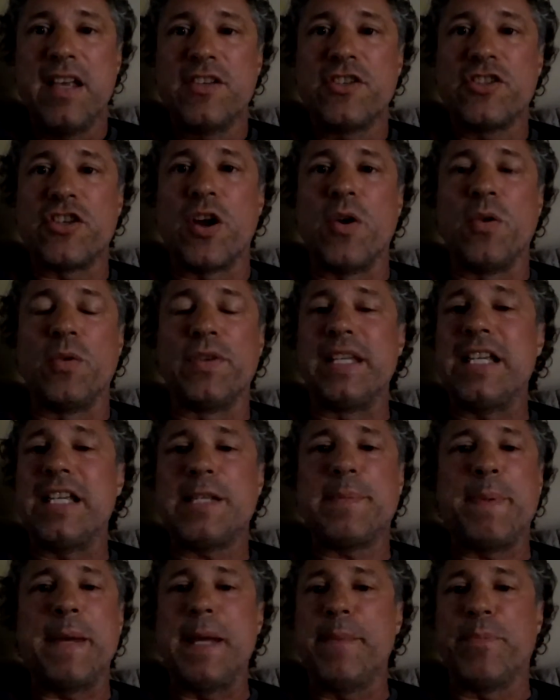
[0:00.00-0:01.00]
So
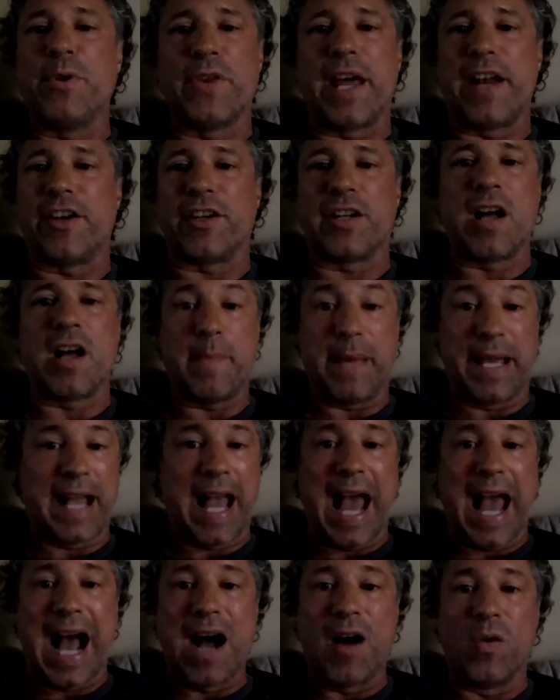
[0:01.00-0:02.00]
these people that are
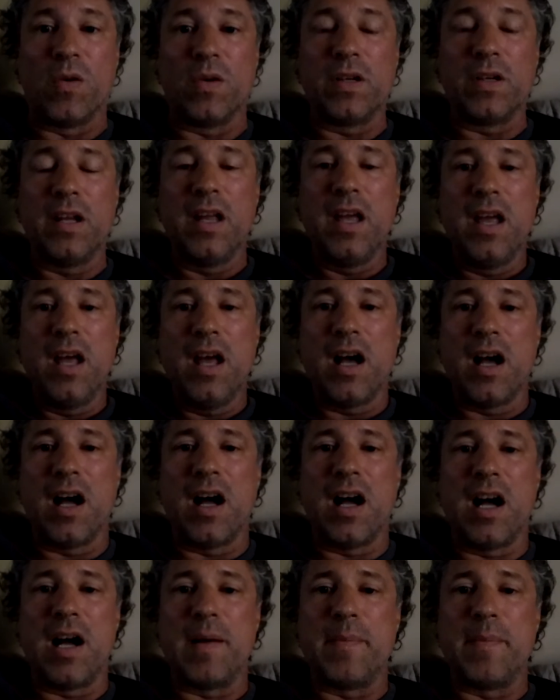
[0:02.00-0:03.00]
coming out,
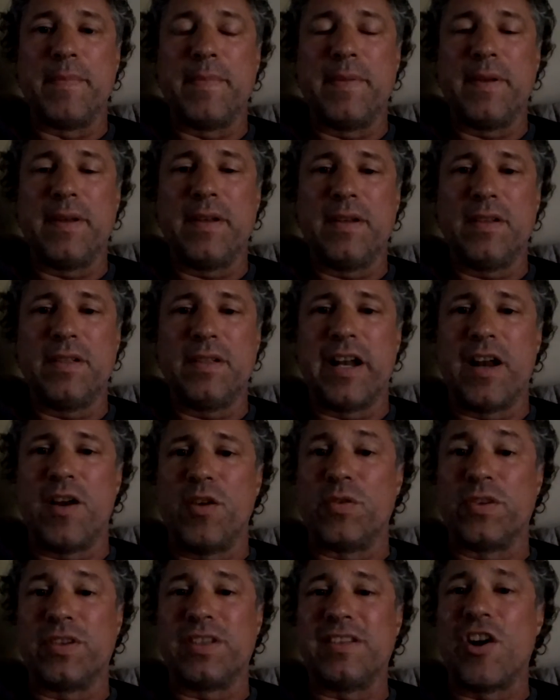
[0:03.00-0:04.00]

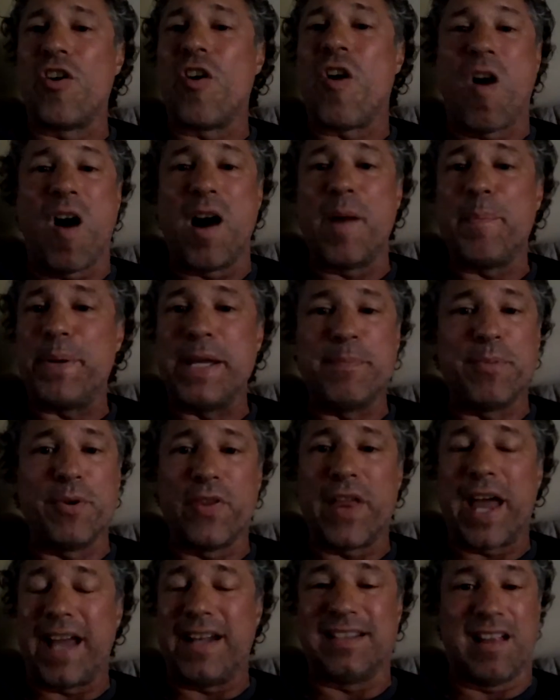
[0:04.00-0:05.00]
there are
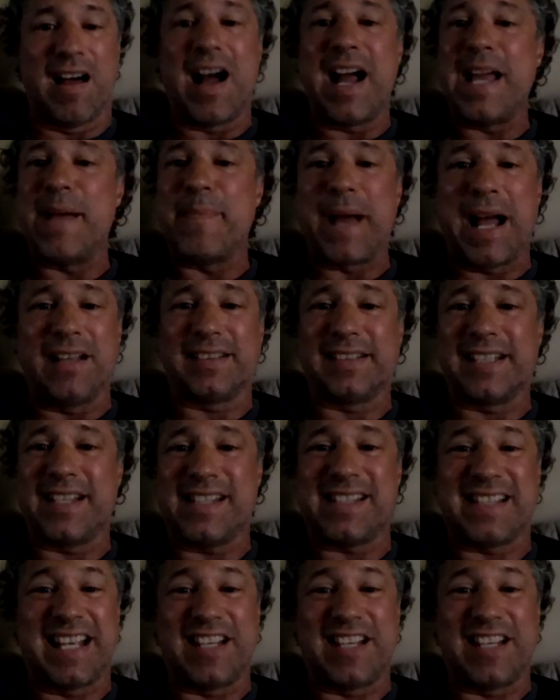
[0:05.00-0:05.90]
people that lie about this.